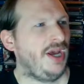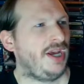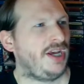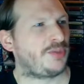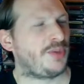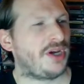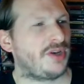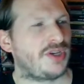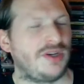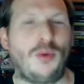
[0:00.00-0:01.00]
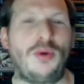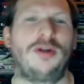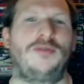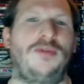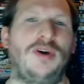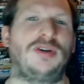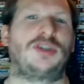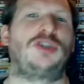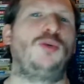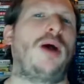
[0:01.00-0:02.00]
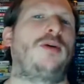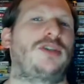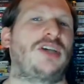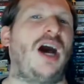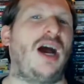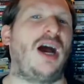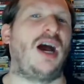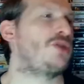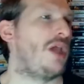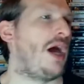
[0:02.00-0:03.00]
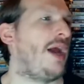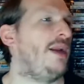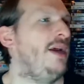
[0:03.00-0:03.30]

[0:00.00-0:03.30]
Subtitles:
is because in order to fill a 2-hour time slot,